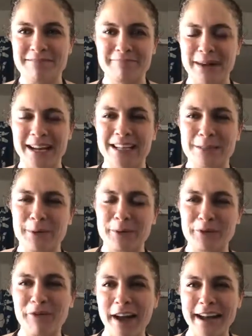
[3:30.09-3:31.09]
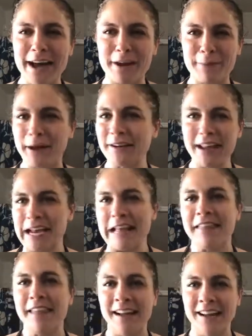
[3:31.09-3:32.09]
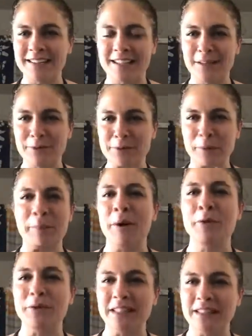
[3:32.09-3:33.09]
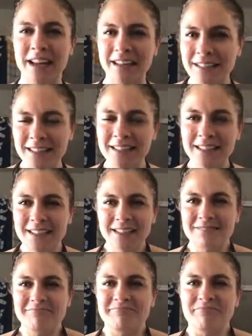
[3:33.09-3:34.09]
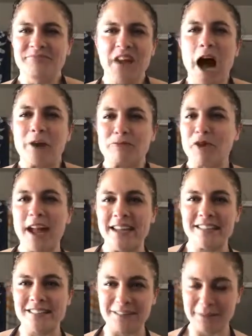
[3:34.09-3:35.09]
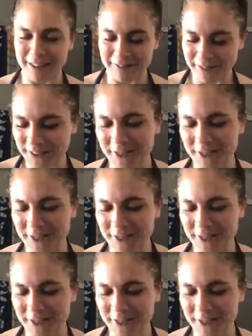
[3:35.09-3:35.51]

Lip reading: my husband would find out about anything I did that was remotely like not right or whatever.